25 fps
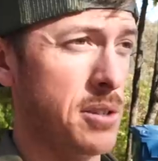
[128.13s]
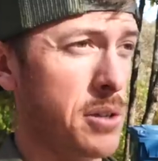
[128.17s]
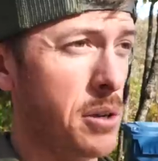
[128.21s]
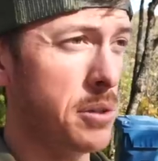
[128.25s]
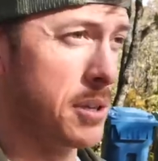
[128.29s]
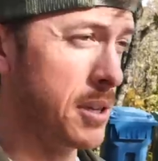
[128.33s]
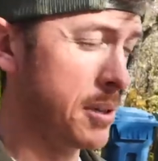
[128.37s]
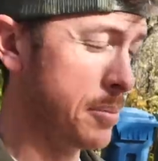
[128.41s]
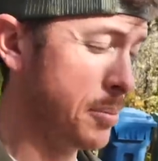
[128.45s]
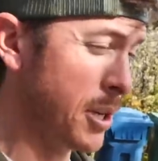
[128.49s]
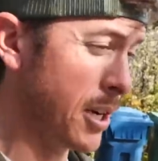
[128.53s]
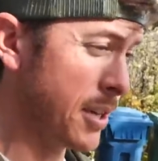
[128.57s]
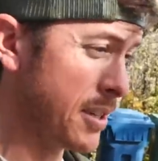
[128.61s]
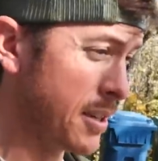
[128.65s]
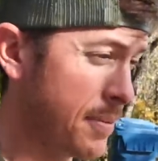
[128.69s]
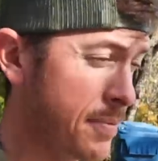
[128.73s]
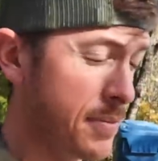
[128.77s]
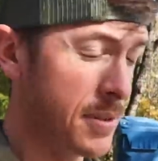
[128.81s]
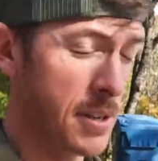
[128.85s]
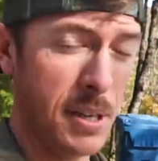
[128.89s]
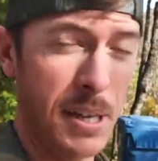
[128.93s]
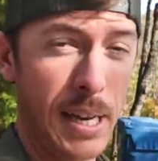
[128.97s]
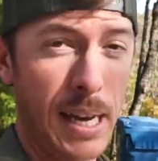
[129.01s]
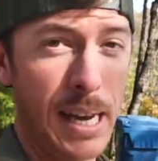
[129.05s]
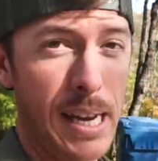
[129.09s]
So the objective
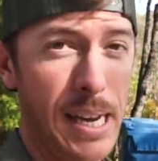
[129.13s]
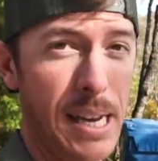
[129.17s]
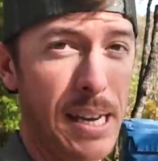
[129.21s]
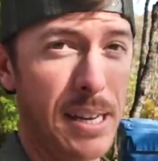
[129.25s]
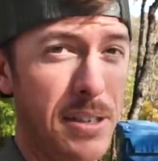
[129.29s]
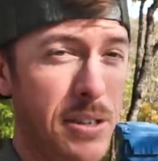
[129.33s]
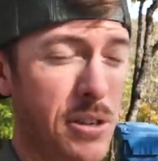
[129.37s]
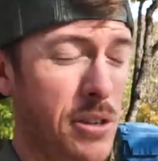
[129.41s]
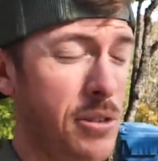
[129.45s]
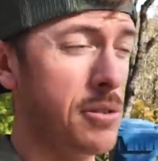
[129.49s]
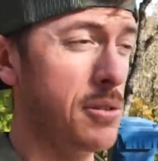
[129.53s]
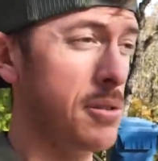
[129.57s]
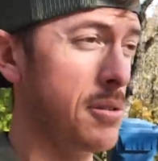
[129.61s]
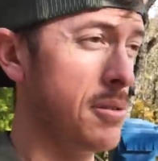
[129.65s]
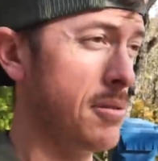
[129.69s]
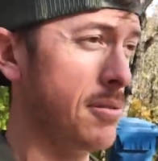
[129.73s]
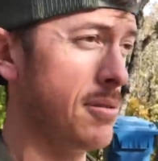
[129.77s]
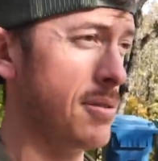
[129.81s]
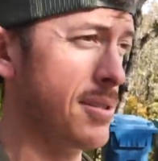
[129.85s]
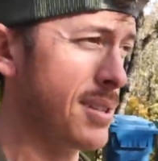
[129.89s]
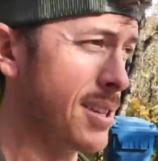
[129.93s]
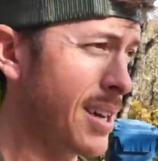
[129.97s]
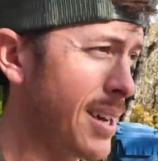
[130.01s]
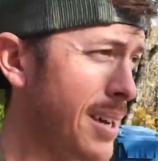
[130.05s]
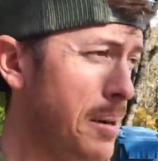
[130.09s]
today is to
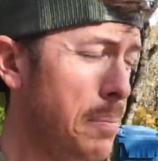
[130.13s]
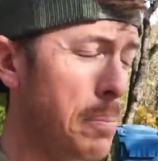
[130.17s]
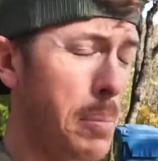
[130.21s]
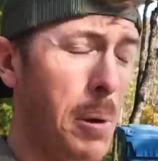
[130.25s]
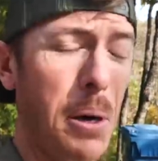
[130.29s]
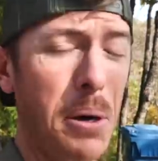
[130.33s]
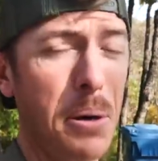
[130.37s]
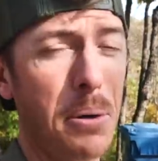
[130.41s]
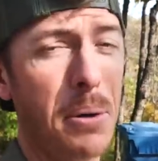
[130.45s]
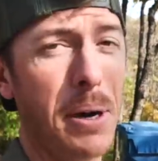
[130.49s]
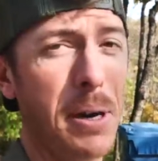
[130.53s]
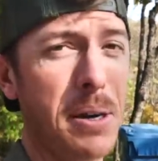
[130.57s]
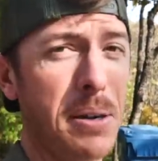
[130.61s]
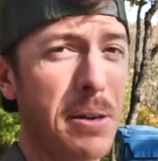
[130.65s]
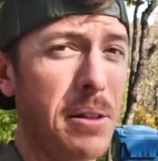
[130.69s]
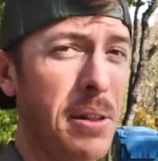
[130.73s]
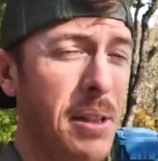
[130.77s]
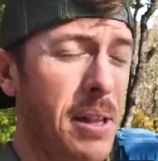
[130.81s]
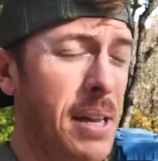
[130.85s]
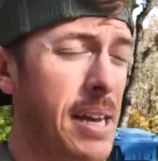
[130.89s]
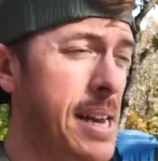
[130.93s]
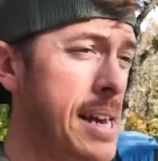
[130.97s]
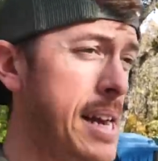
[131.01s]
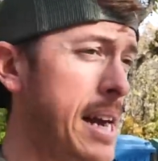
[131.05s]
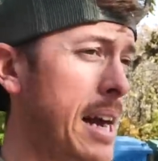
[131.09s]
just kind of putt around on the
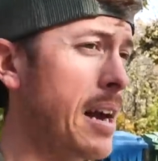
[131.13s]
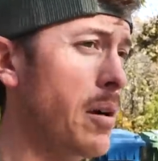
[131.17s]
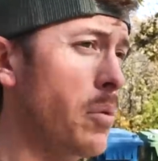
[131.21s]
lake.